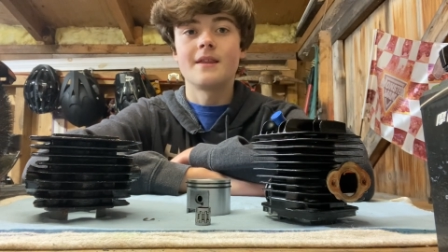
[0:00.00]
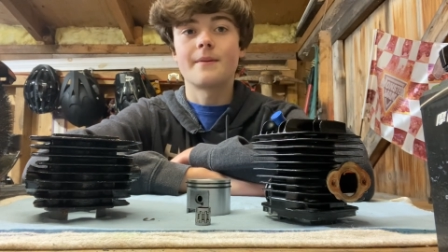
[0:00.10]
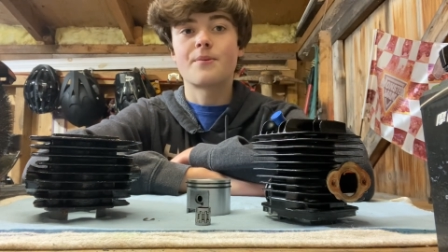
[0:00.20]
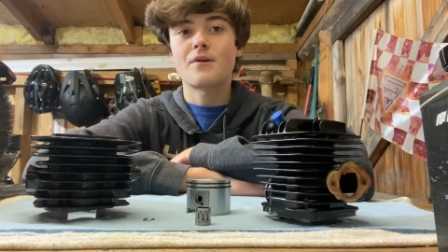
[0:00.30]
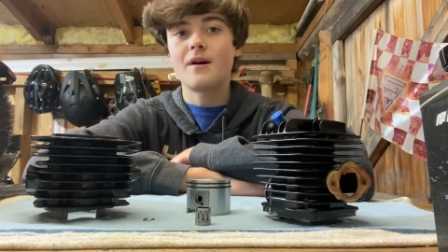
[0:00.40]

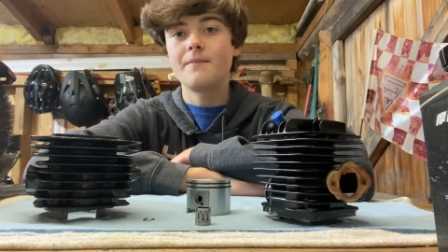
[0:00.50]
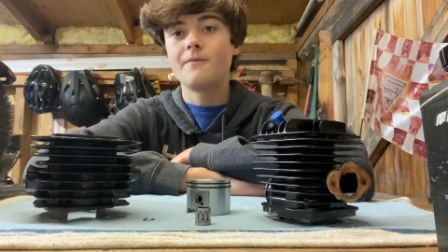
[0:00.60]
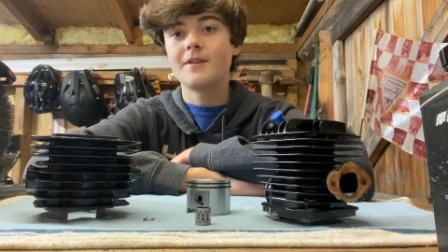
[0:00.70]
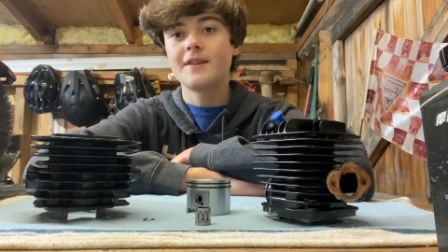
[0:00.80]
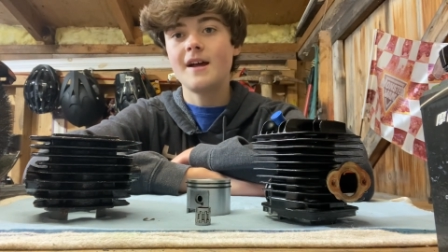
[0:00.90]
The problem
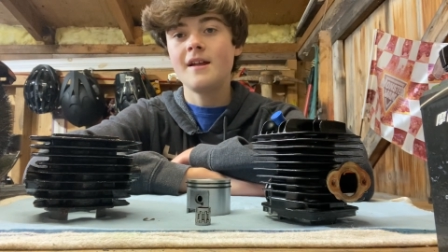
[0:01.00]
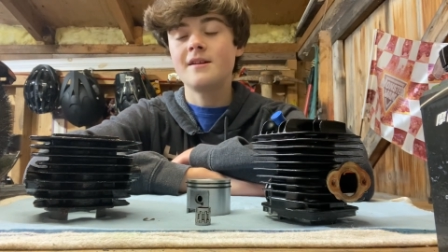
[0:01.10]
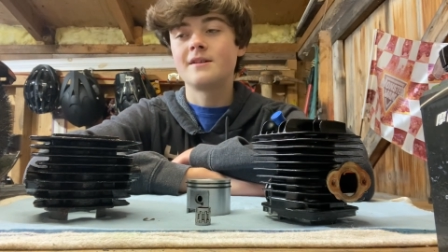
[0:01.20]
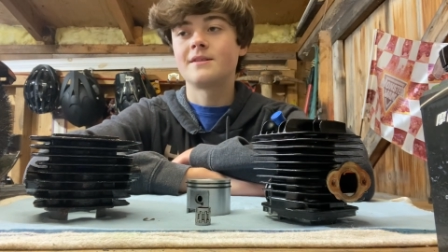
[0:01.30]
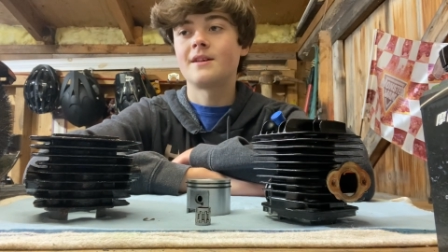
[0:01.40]
with
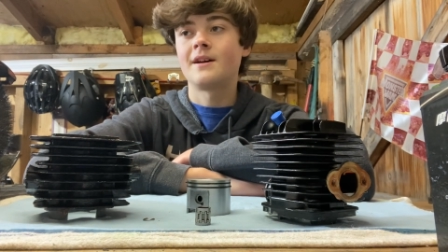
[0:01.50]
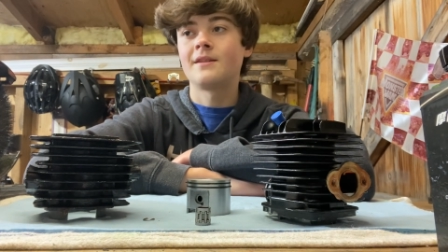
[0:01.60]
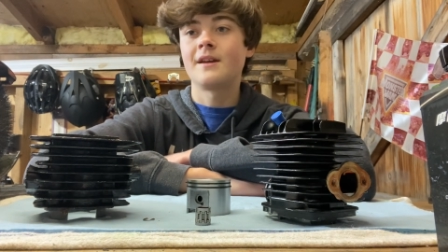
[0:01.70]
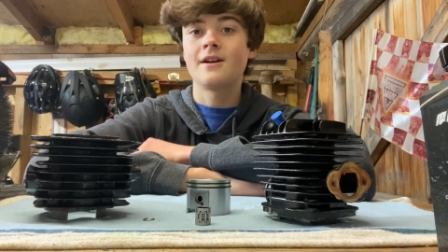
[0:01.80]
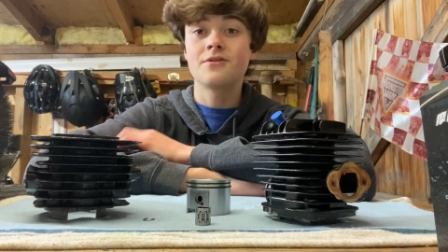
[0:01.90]
that is
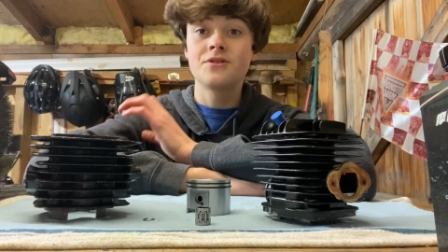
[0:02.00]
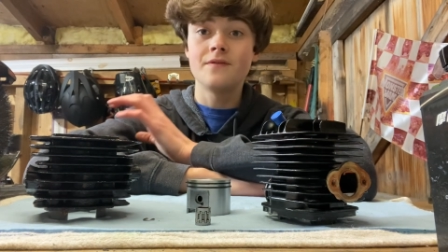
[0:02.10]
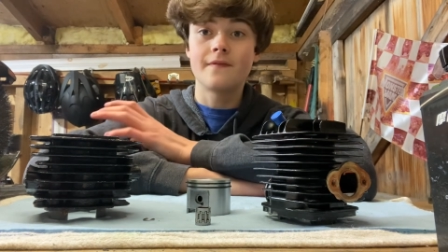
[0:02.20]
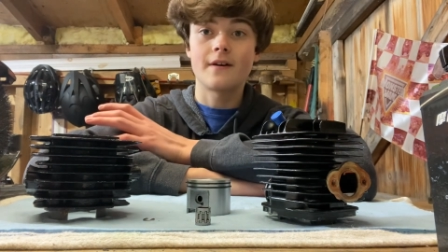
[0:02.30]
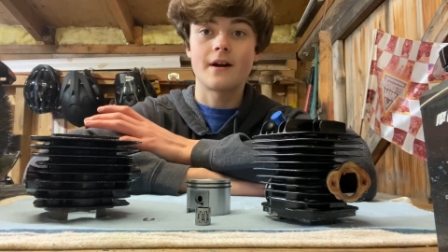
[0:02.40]
that they go
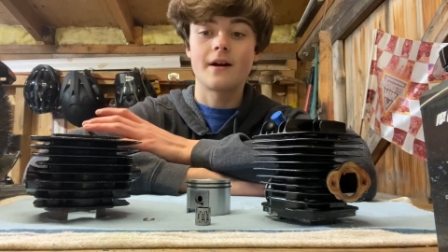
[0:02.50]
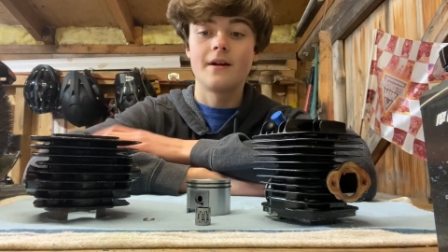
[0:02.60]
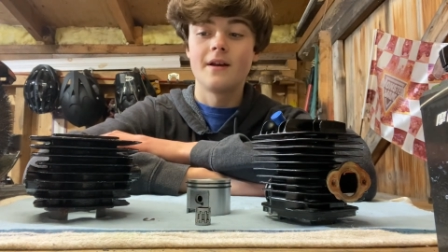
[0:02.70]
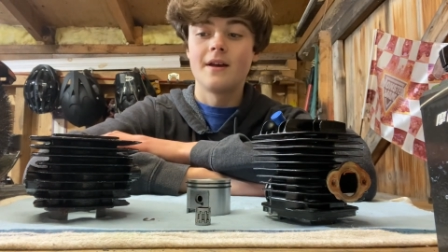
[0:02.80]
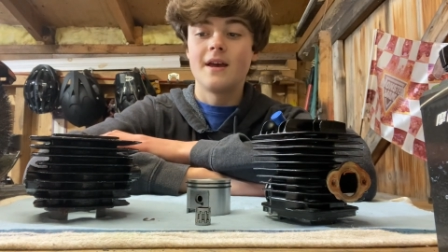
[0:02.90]
too far,
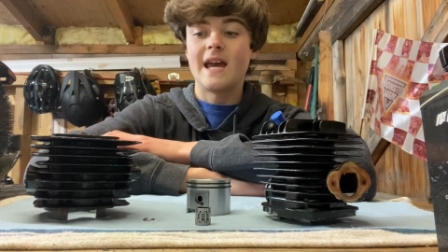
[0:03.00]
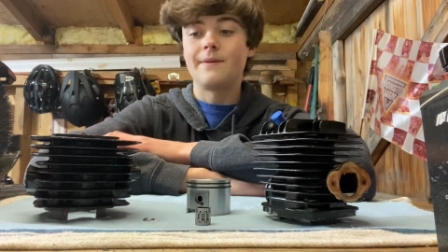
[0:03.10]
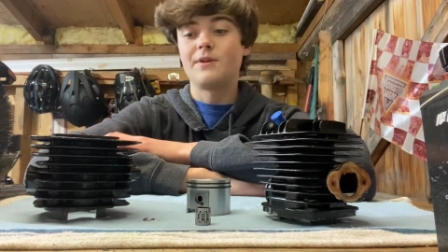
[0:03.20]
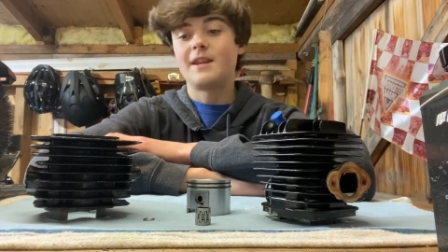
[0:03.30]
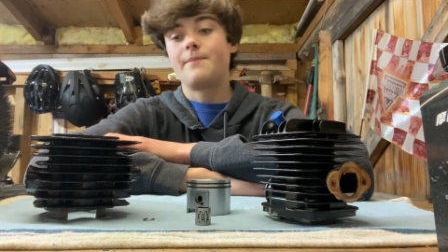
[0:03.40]

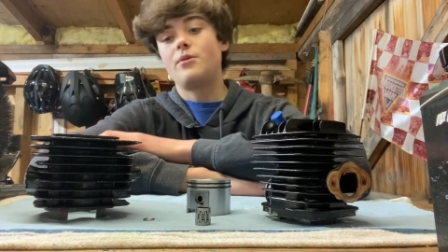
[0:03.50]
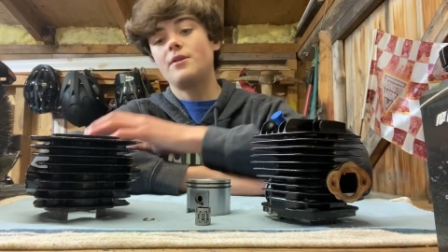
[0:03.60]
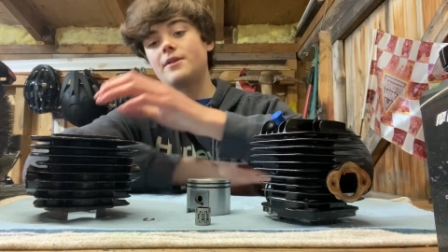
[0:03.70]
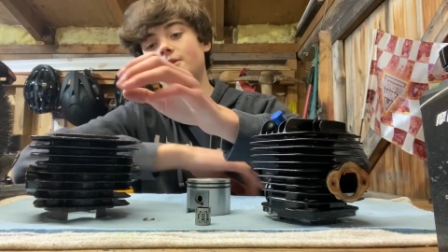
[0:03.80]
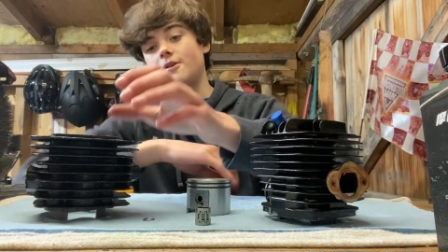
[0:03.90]
and when they
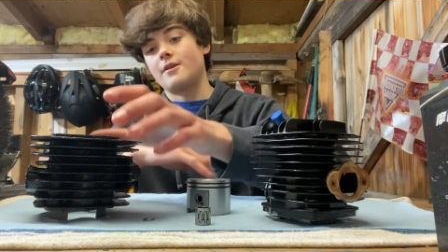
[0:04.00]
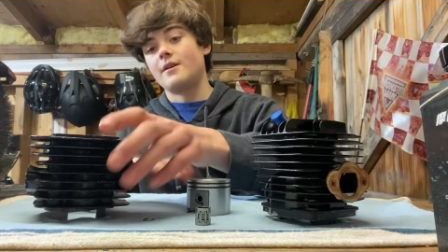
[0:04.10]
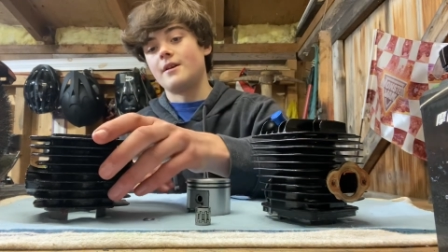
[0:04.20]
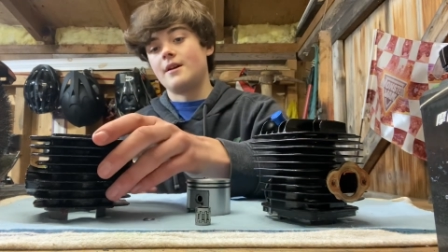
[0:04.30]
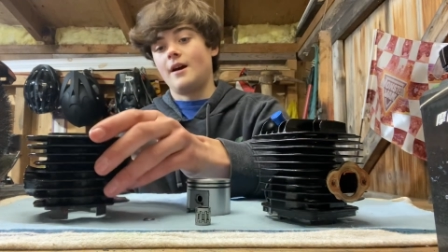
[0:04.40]
put their
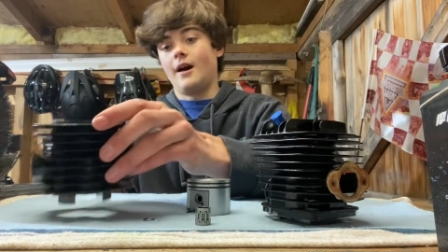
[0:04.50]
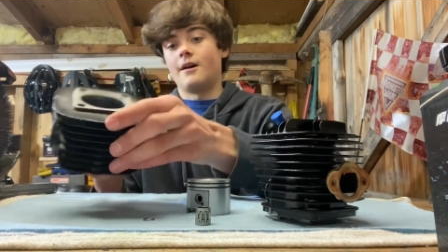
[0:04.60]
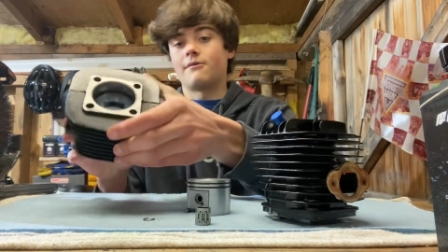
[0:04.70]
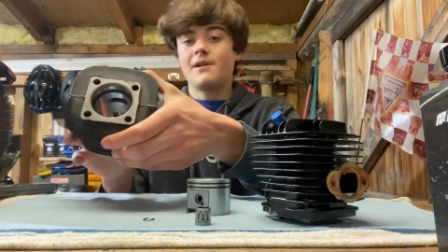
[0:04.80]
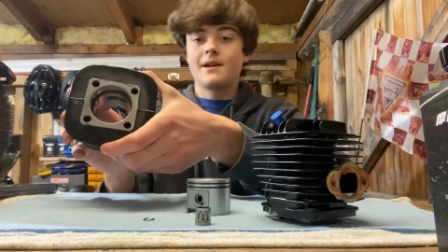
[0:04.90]

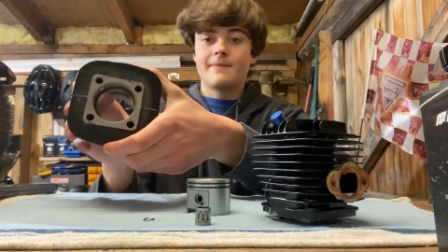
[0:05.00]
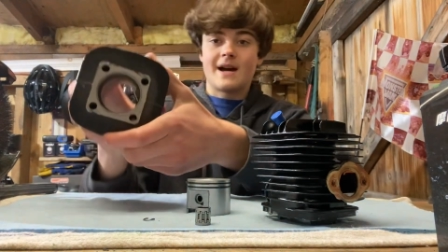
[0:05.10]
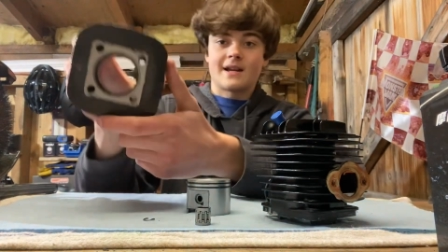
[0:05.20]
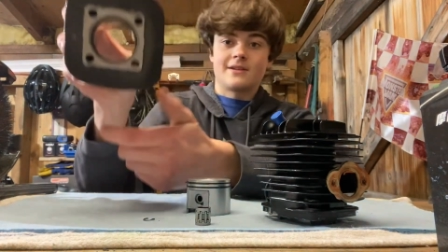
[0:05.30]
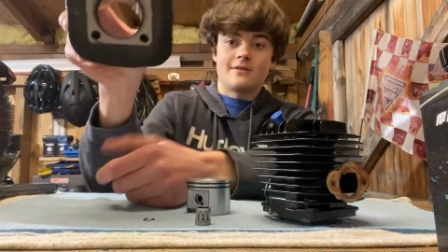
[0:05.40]
uh, ring
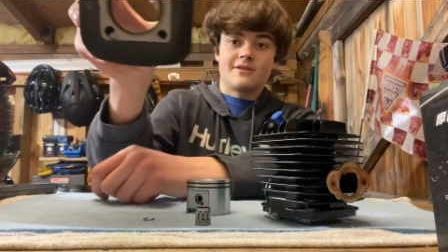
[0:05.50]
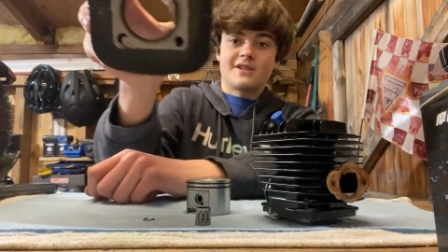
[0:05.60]
back into their